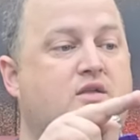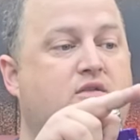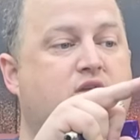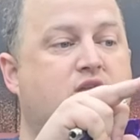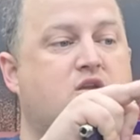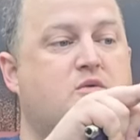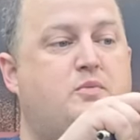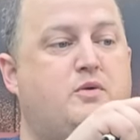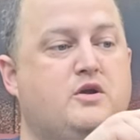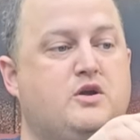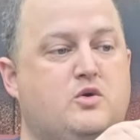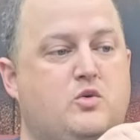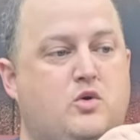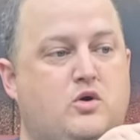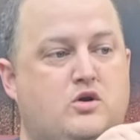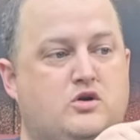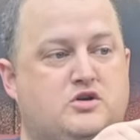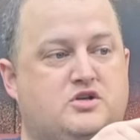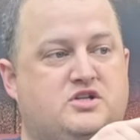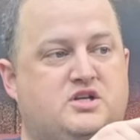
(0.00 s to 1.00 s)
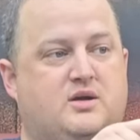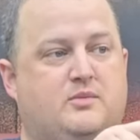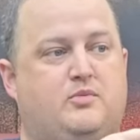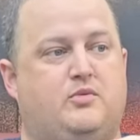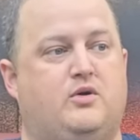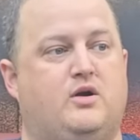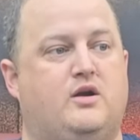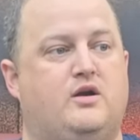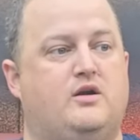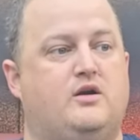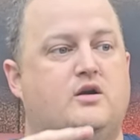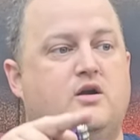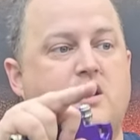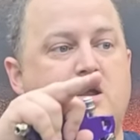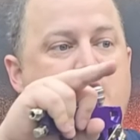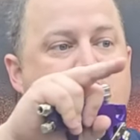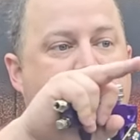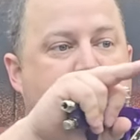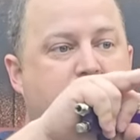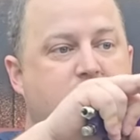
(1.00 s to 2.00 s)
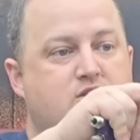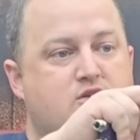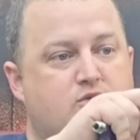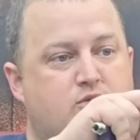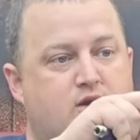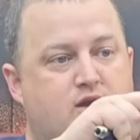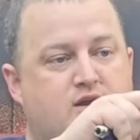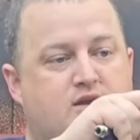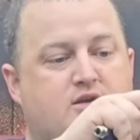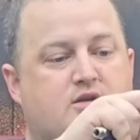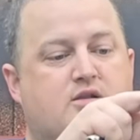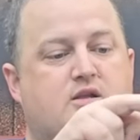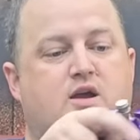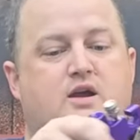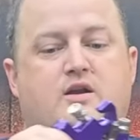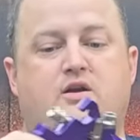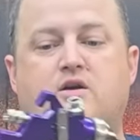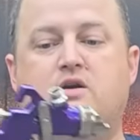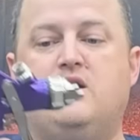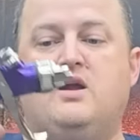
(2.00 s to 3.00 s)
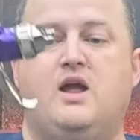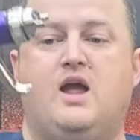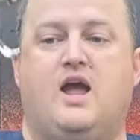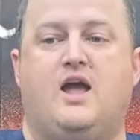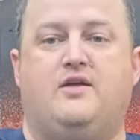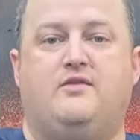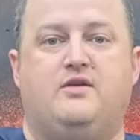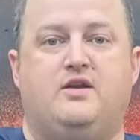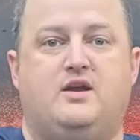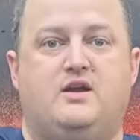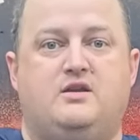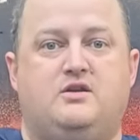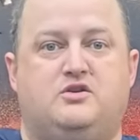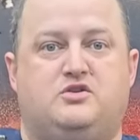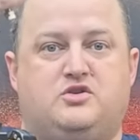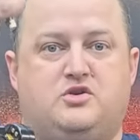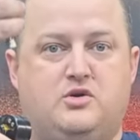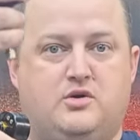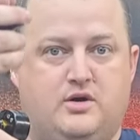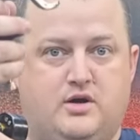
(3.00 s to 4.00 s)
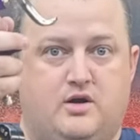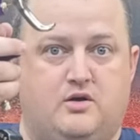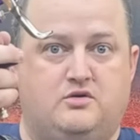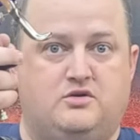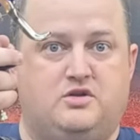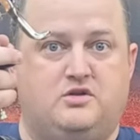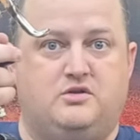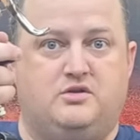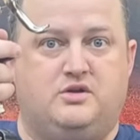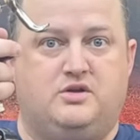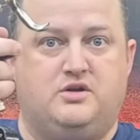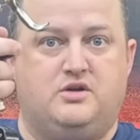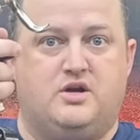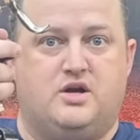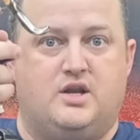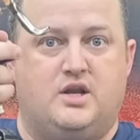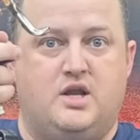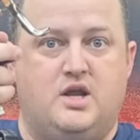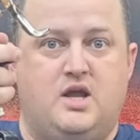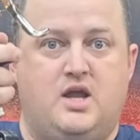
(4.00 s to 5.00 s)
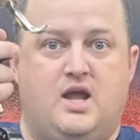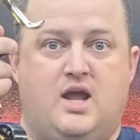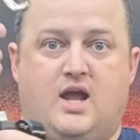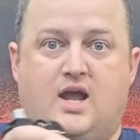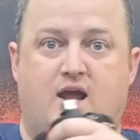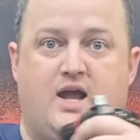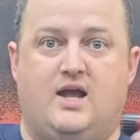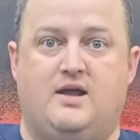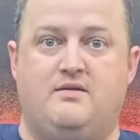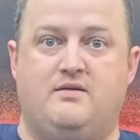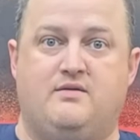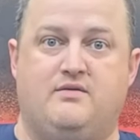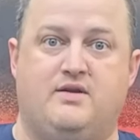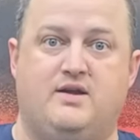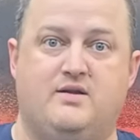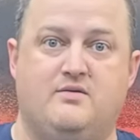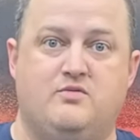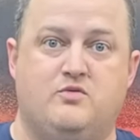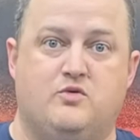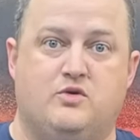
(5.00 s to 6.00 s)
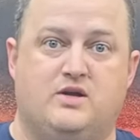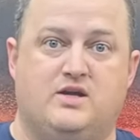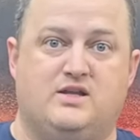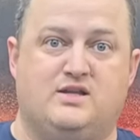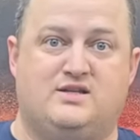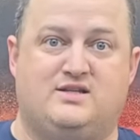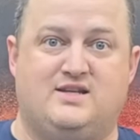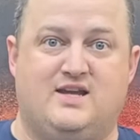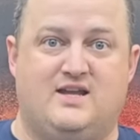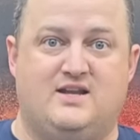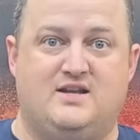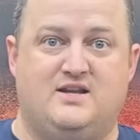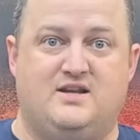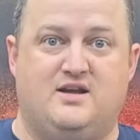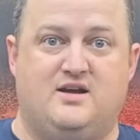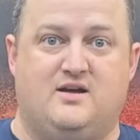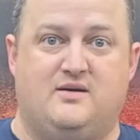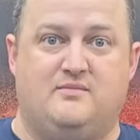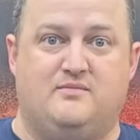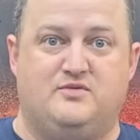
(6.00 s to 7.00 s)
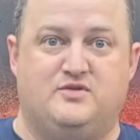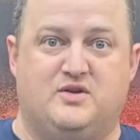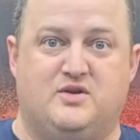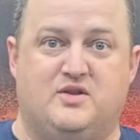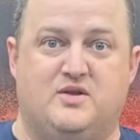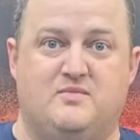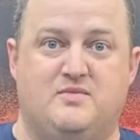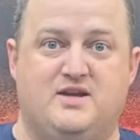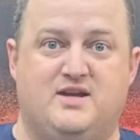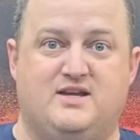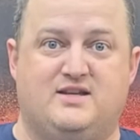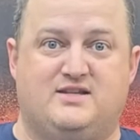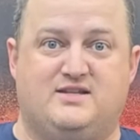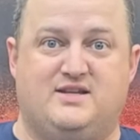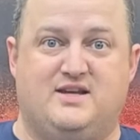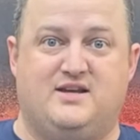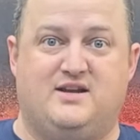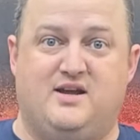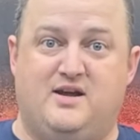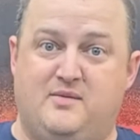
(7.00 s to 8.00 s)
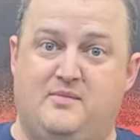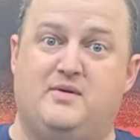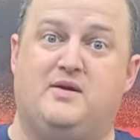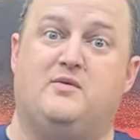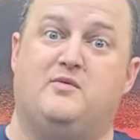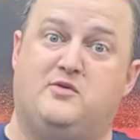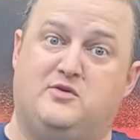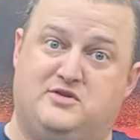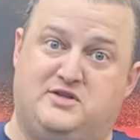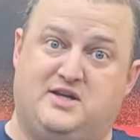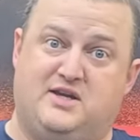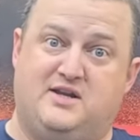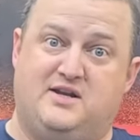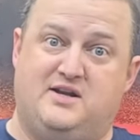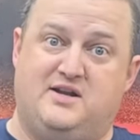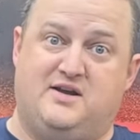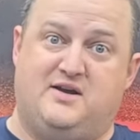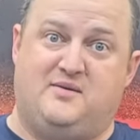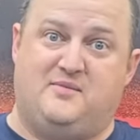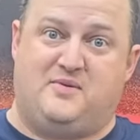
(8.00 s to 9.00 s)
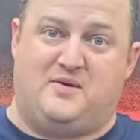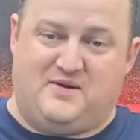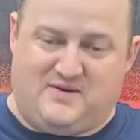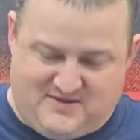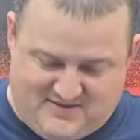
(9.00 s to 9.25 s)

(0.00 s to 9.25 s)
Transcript: Then you put your water separator, then your regulator, and then you screw it onto the gun. And then we'll get to setting it up. So let me get set up and we'll set it up.